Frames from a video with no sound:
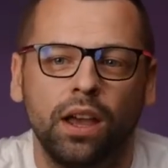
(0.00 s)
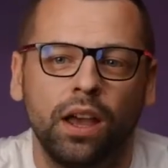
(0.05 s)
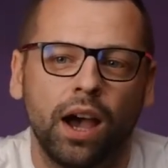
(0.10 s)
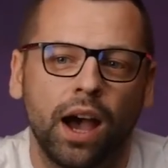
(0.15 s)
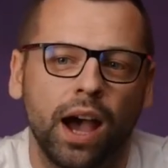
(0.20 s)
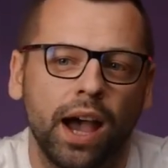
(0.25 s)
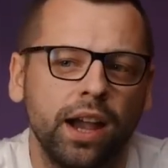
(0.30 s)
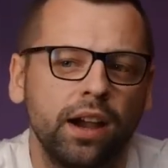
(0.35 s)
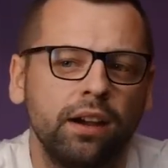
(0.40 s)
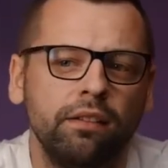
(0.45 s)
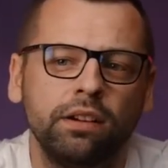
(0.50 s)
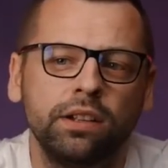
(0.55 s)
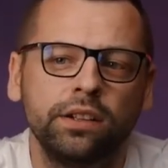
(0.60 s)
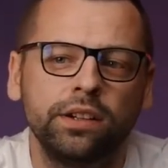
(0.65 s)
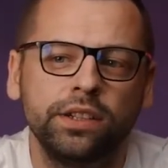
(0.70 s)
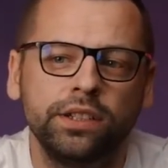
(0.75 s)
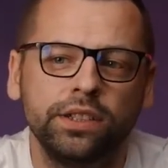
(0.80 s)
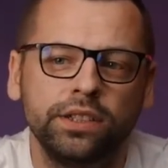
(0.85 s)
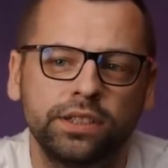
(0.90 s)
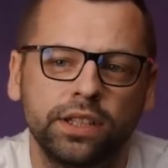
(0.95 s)
I have
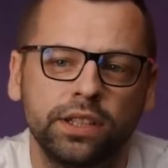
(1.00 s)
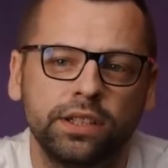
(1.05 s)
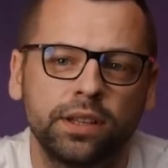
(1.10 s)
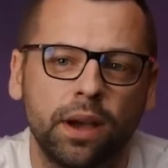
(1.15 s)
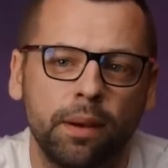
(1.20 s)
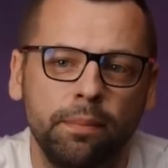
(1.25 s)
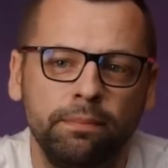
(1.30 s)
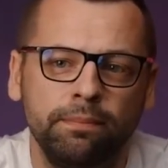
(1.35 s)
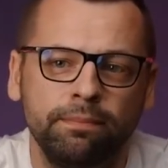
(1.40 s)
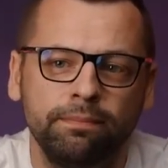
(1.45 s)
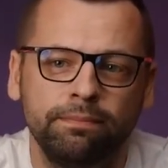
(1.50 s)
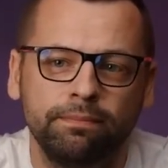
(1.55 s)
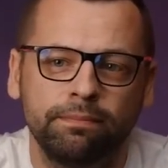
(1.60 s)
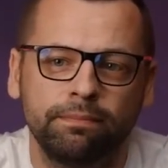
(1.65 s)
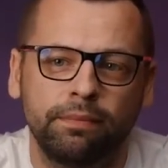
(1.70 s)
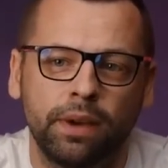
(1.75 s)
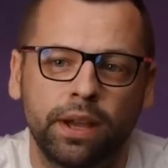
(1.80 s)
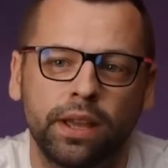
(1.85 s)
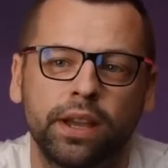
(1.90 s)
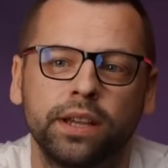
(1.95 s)
already set up
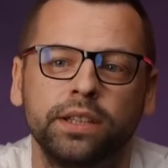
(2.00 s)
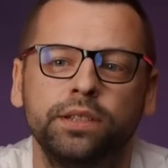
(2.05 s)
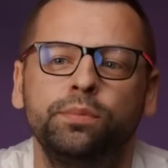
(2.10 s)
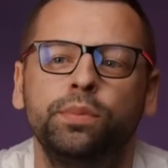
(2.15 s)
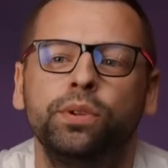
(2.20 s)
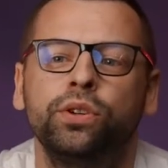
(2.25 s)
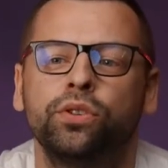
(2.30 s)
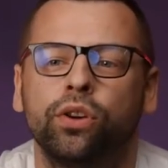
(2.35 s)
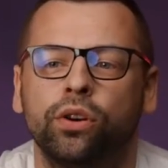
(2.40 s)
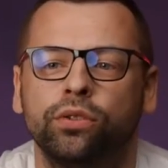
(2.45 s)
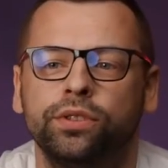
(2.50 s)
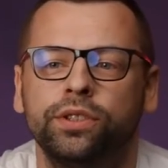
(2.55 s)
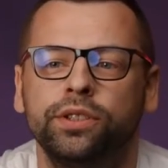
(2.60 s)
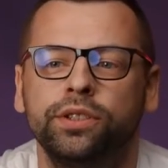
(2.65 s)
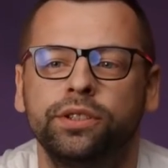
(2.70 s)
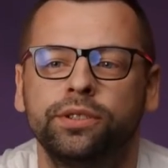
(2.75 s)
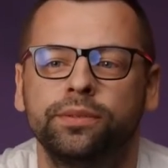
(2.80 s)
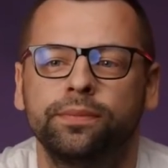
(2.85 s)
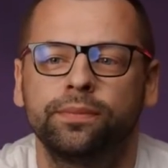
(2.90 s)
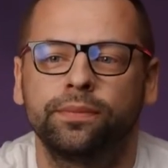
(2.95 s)
my ISP
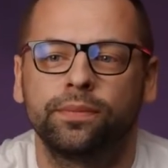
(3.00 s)
routers